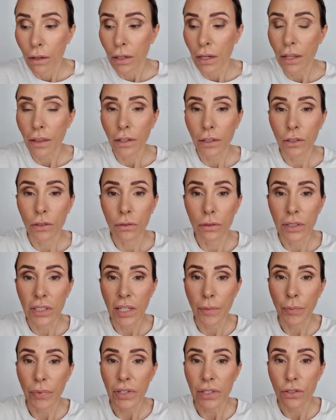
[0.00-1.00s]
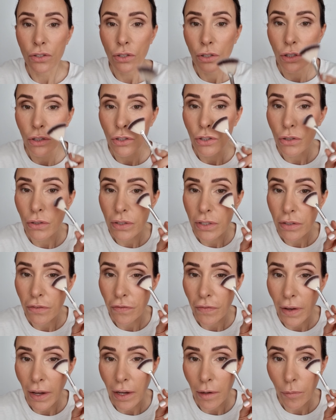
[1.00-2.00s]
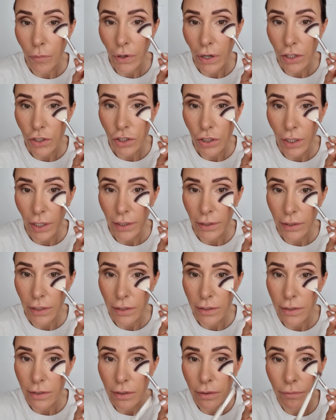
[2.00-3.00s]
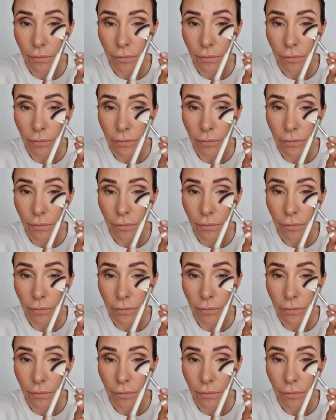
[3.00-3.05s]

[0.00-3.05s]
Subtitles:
Another little tip is you could use the fan brush like this,